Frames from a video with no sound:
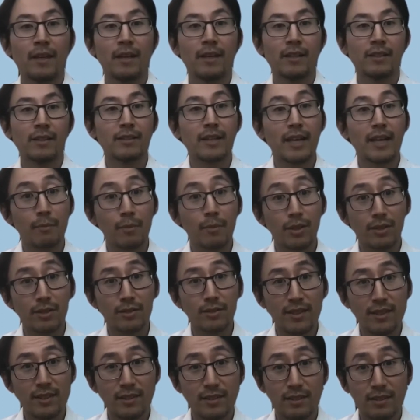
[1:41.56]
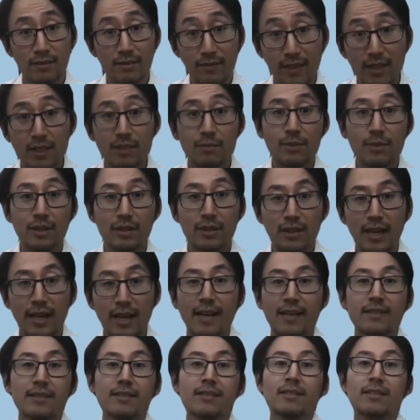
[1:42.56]
To date, most of this investment
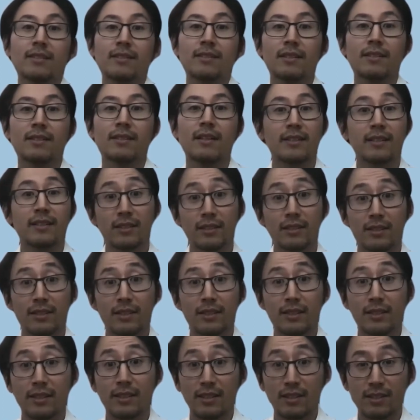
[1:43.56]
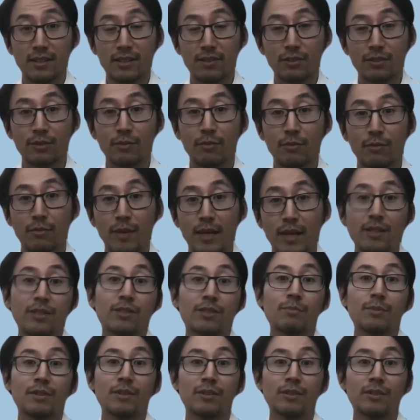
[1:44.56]
has centered in digital
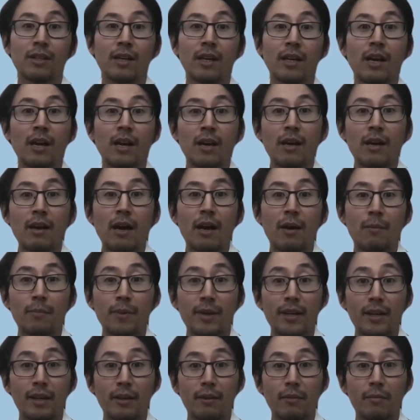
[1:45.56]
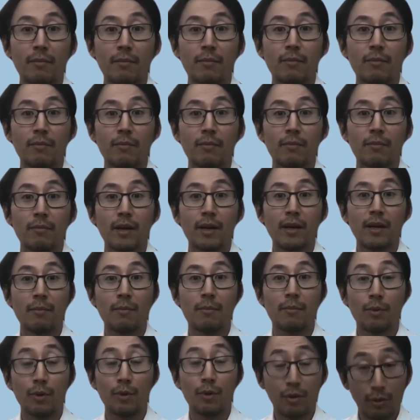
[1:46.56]
management being
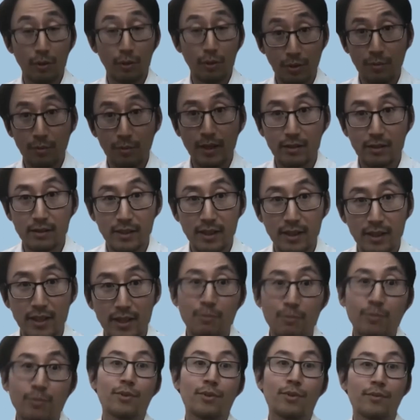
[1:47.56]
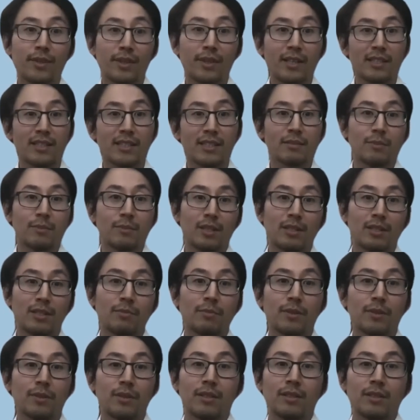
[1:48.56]
more automated and improve the customer
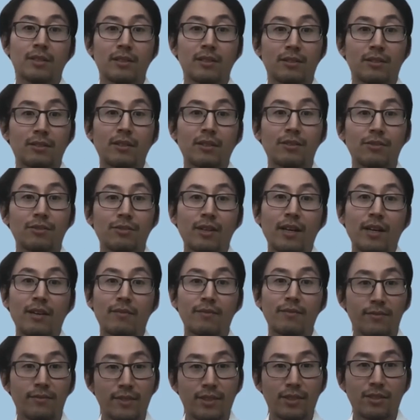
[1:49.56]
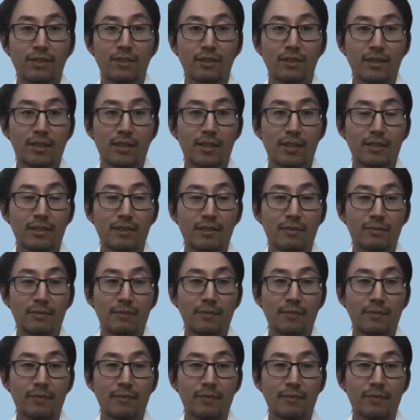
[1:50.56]
experience and drive efficiencies.